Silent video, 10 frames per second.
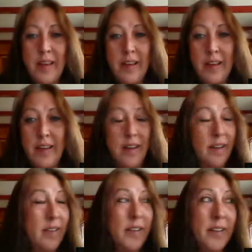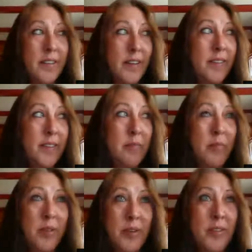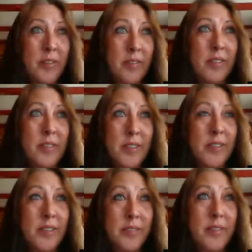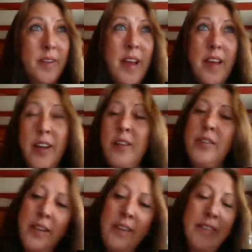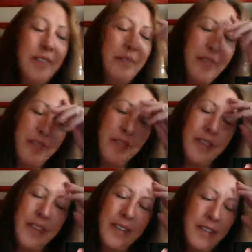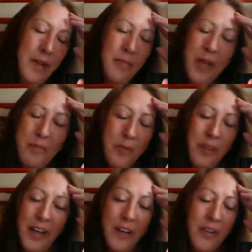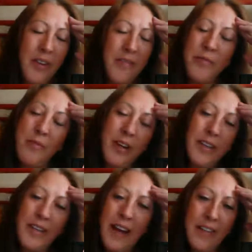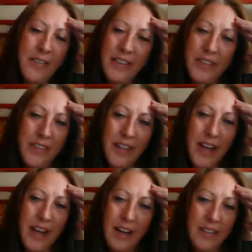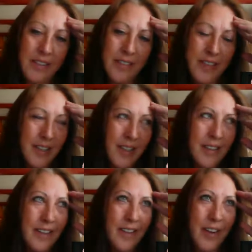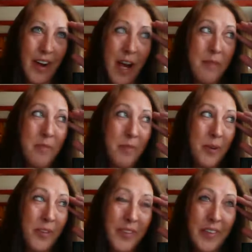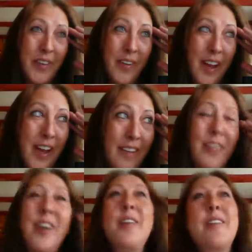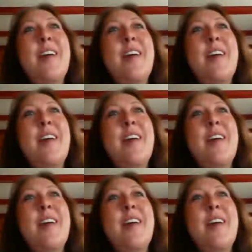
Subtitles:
yeah, it's important to you know, and some people, they don't even want to dive into that. You know, I'm a person, okay, well,